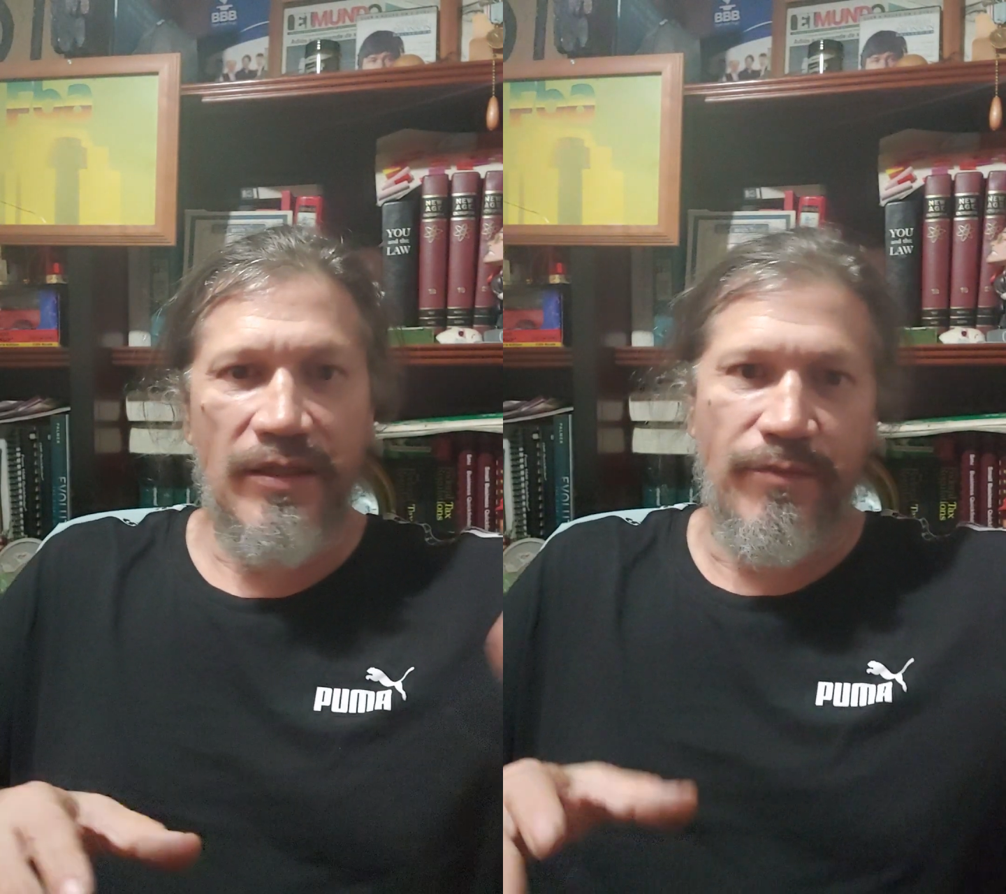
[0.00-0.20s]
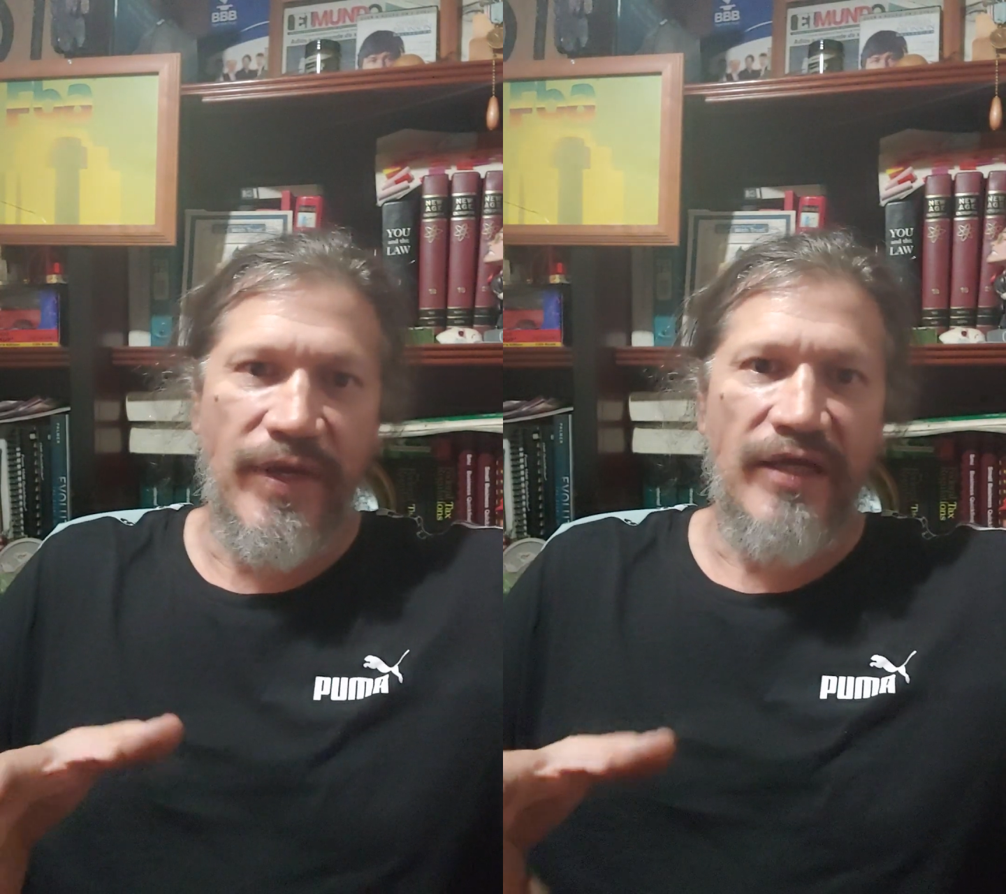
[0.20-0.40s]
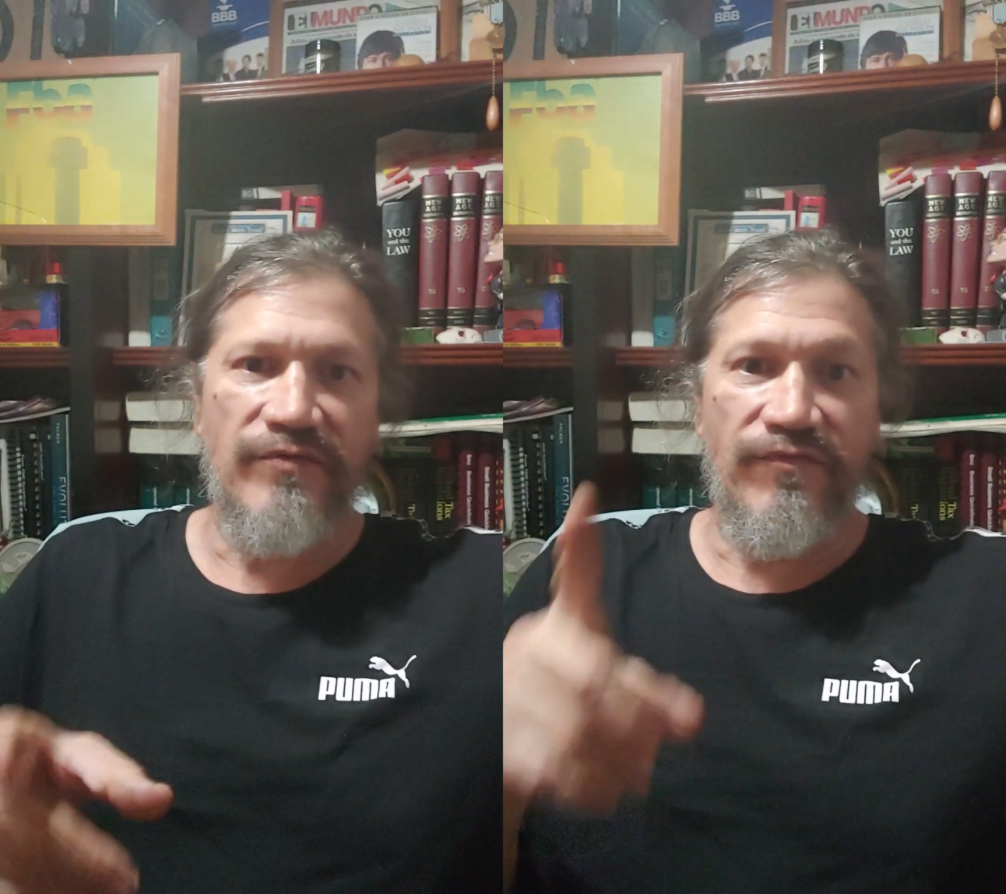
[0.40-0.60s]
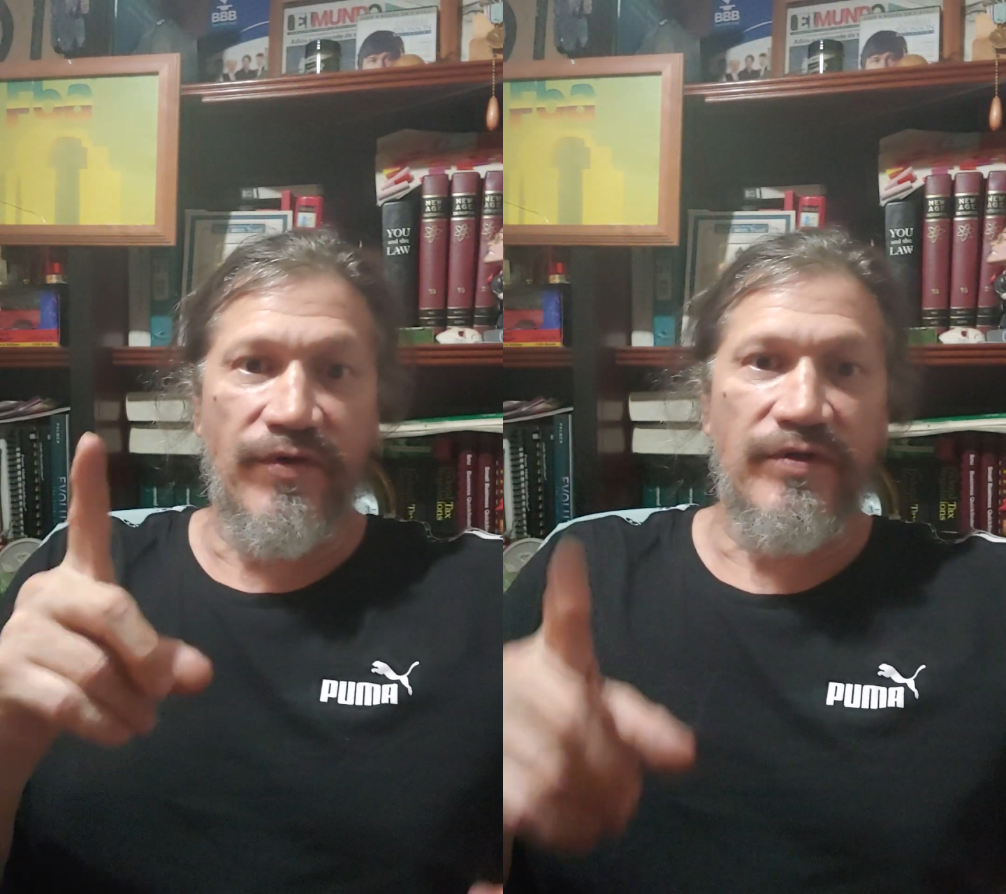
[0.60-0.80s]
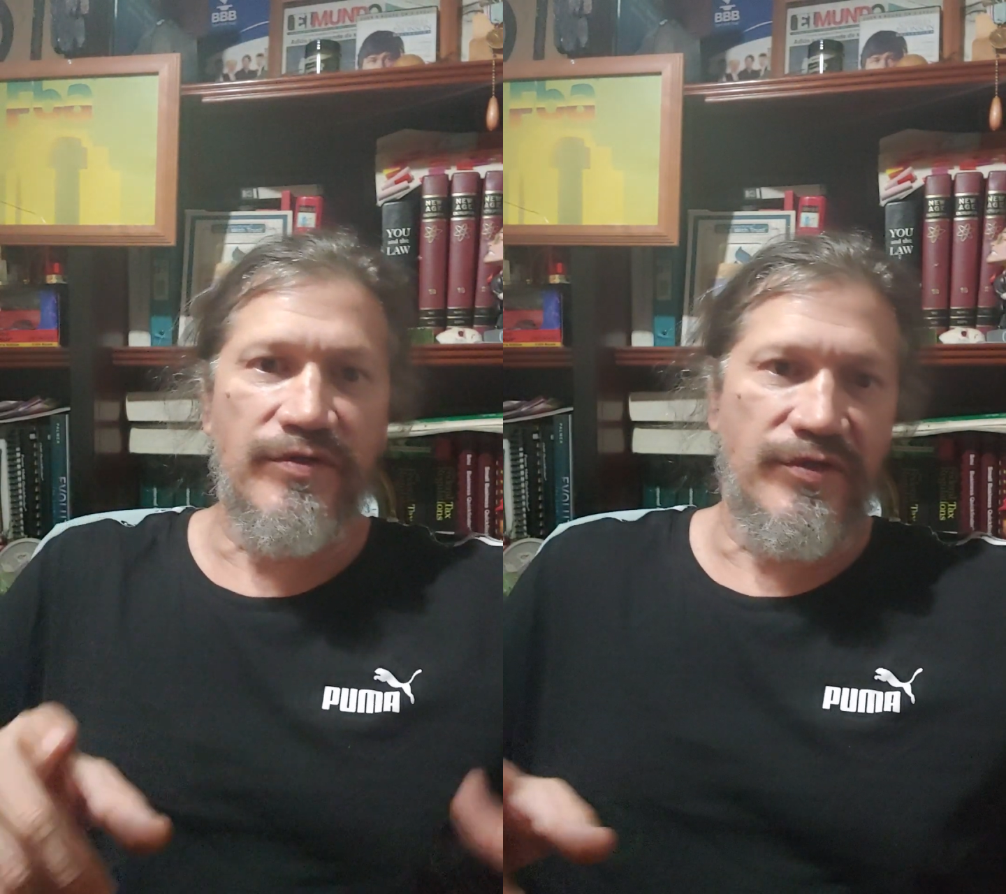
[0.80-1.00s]
the best,
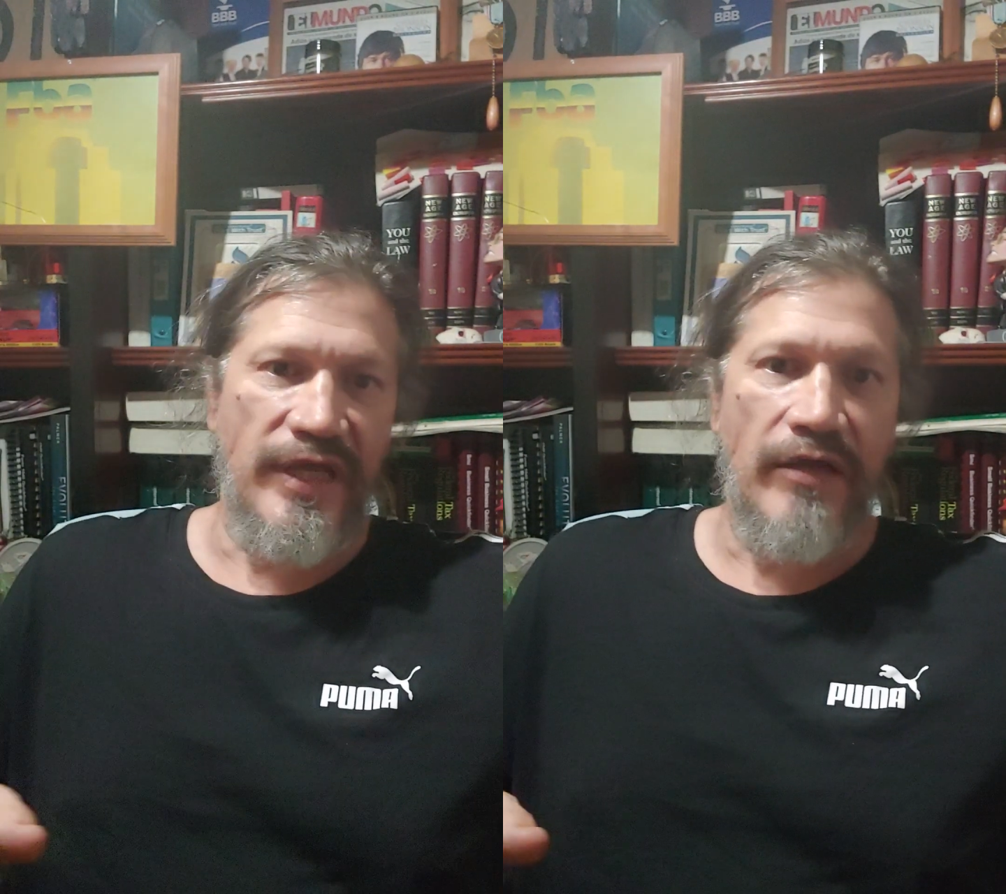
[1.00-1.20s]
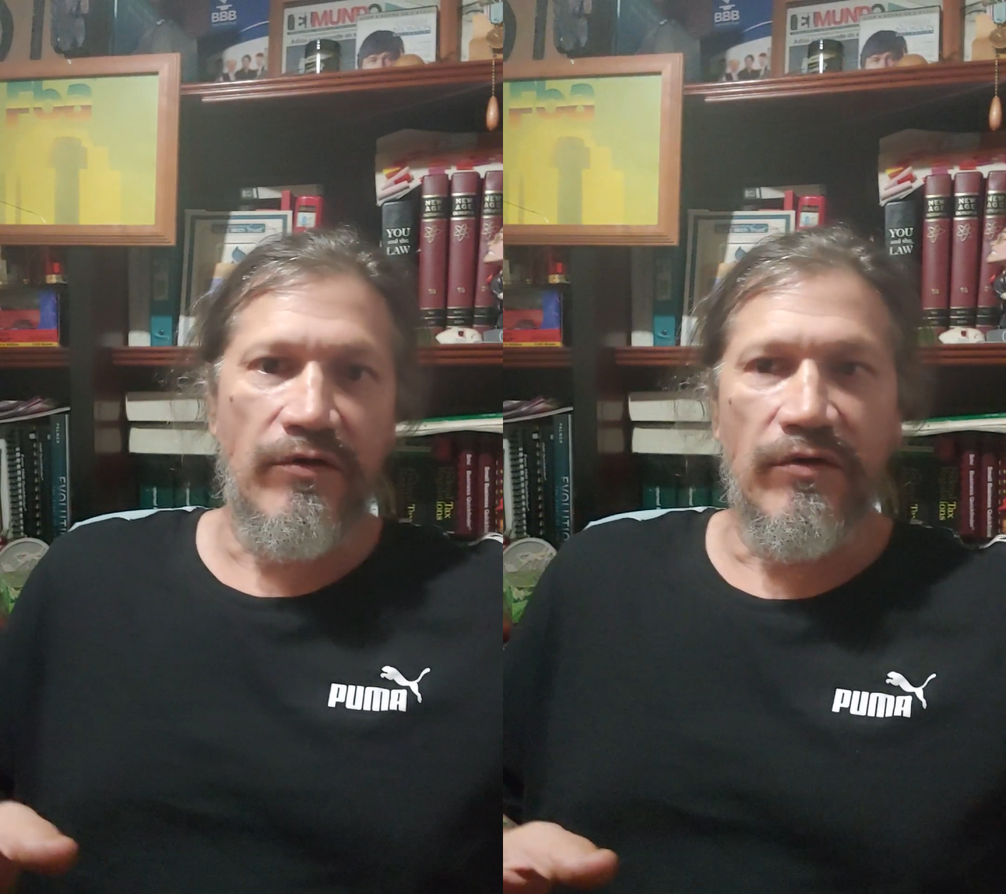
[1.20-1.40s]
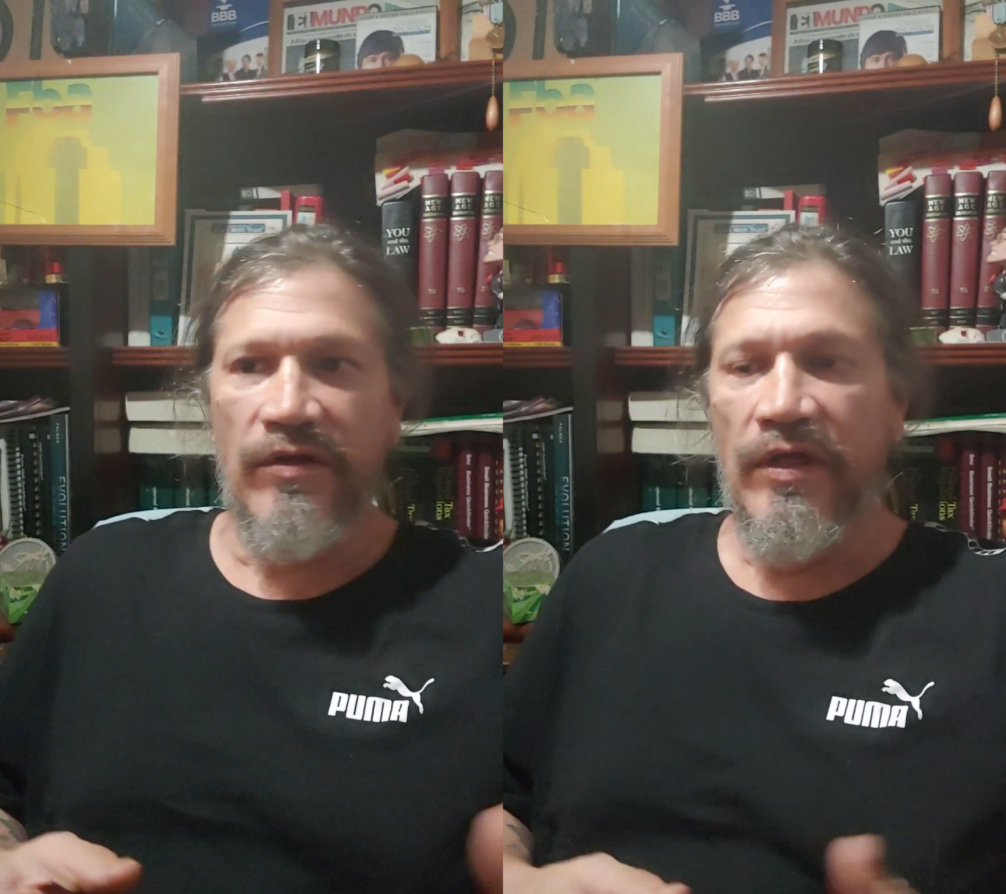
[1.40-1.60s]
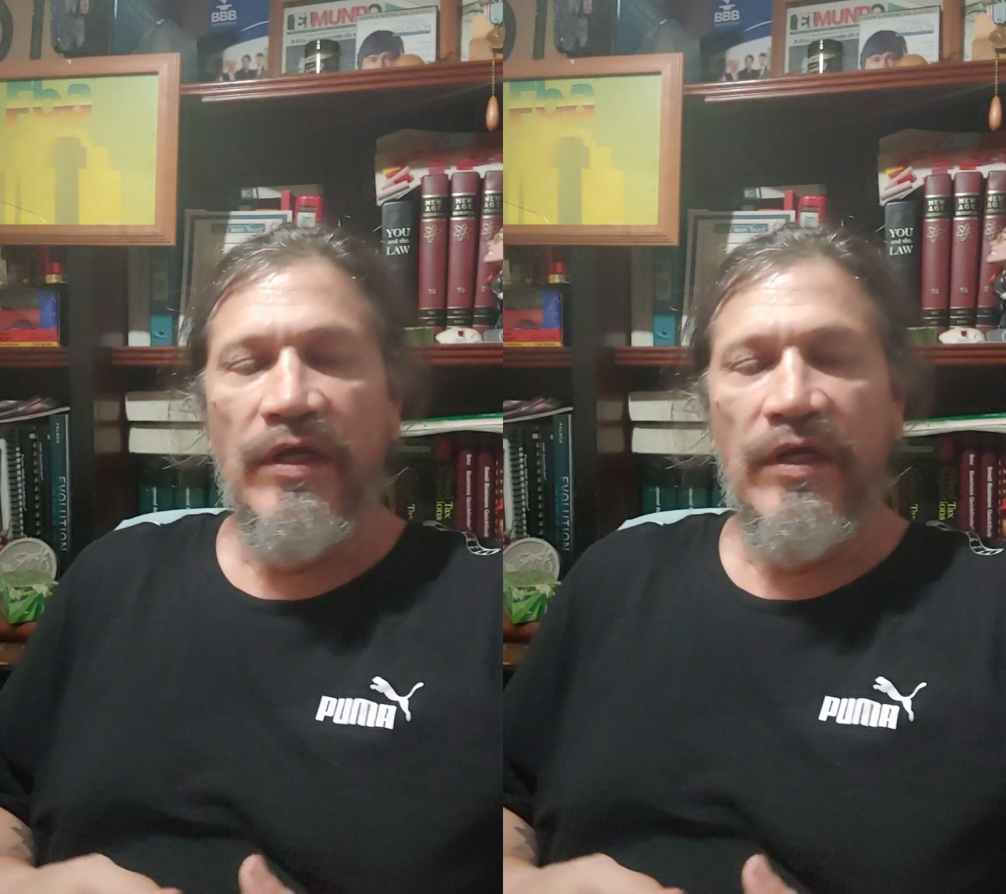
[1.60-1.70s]
first, single,